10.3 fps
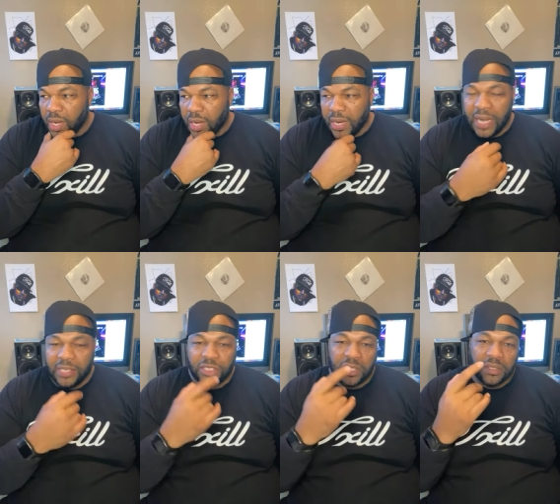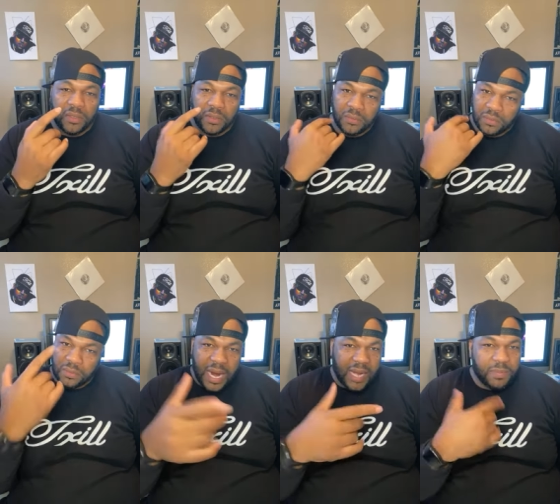And I used to
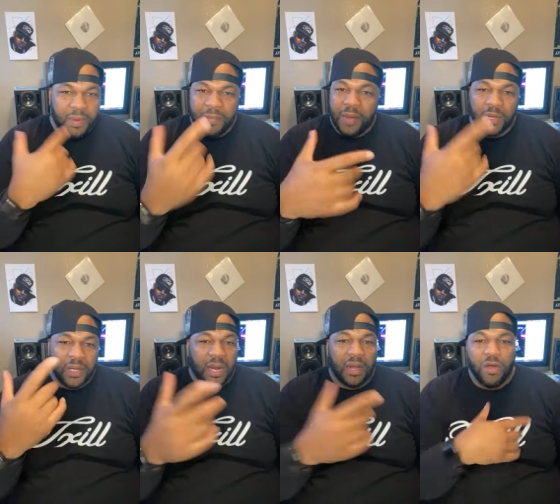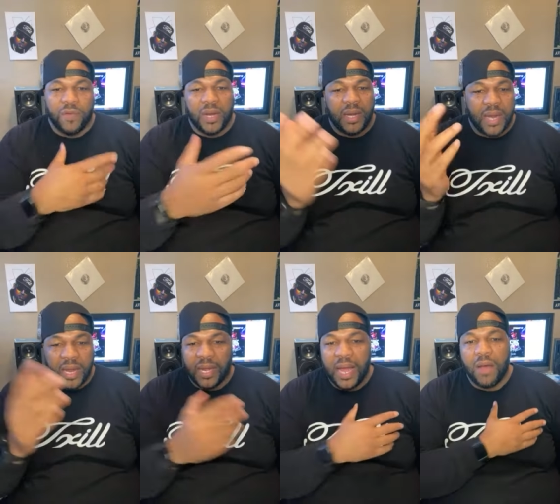asked my mama, could I go over there and
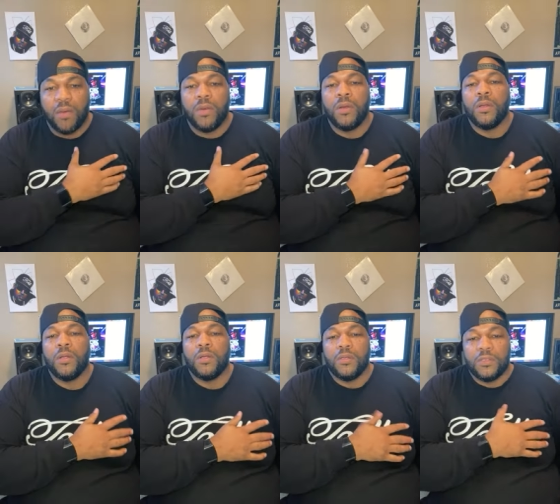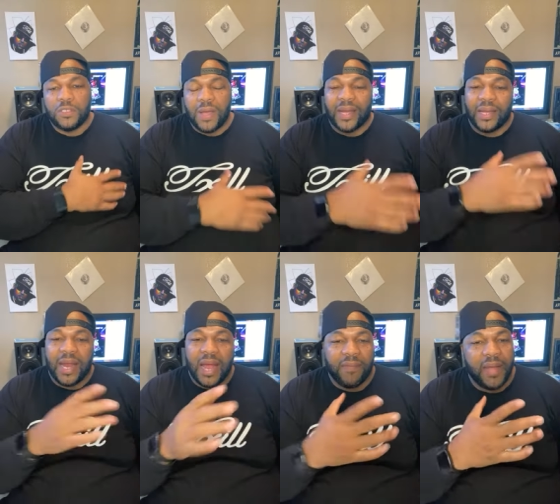hang out so I could
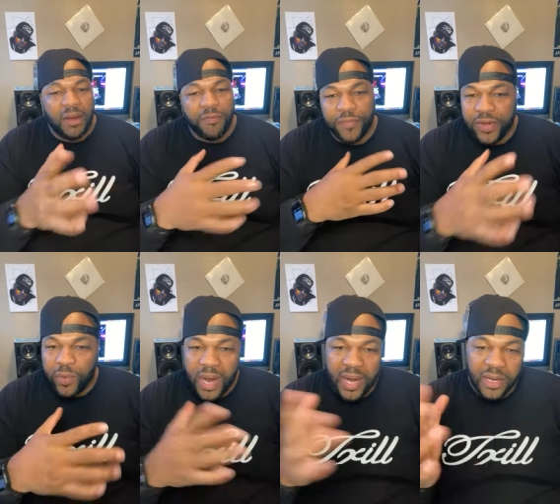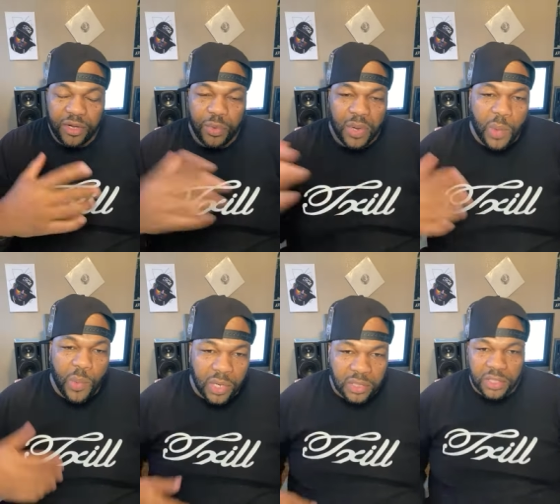have kind of free reign to do what I
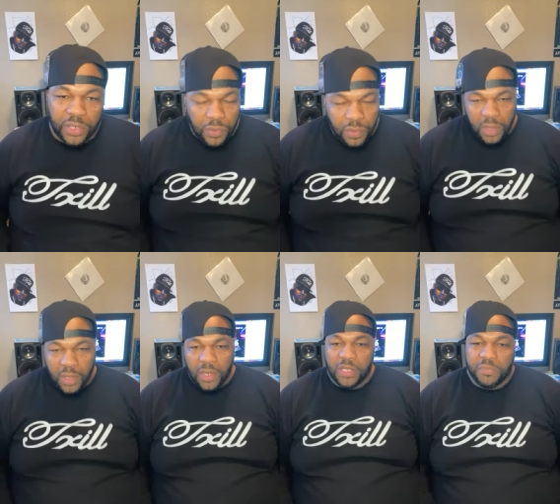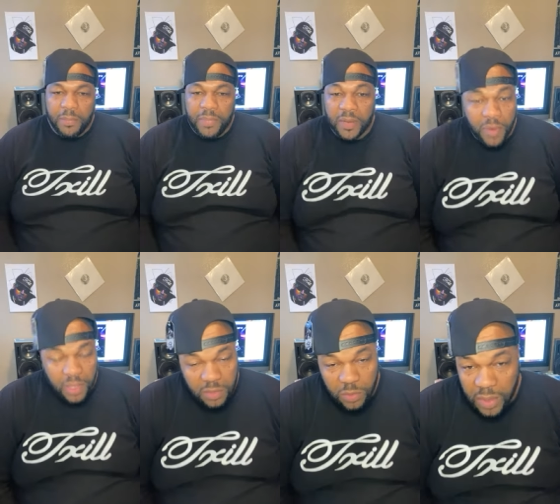wanted to do? Because my big
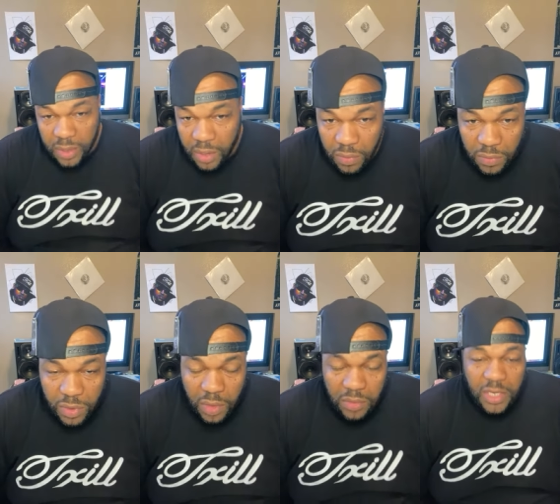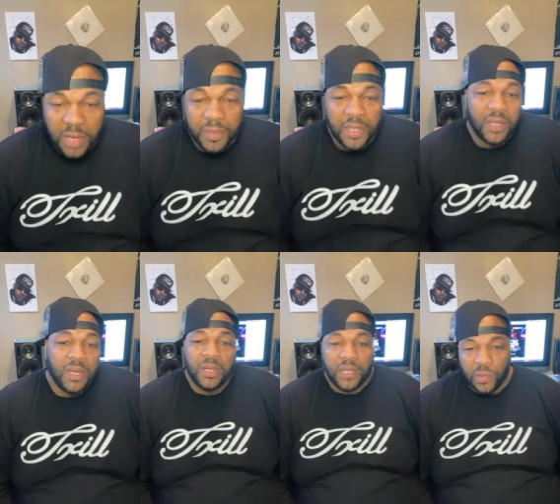brothers wasn't going to, you know, tell me,
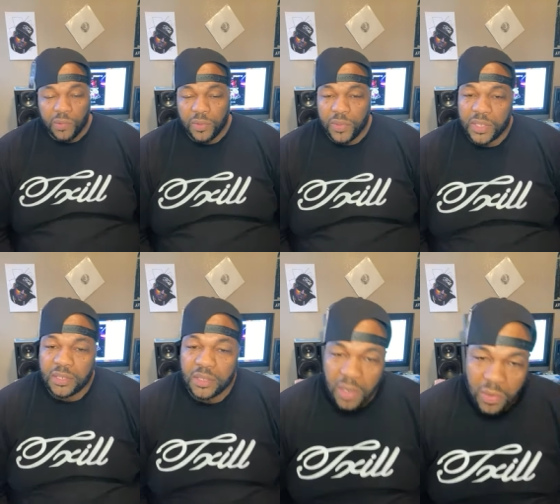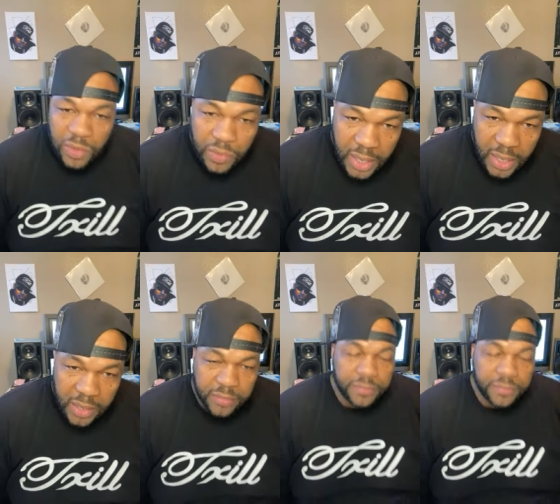don't do this or don't do that.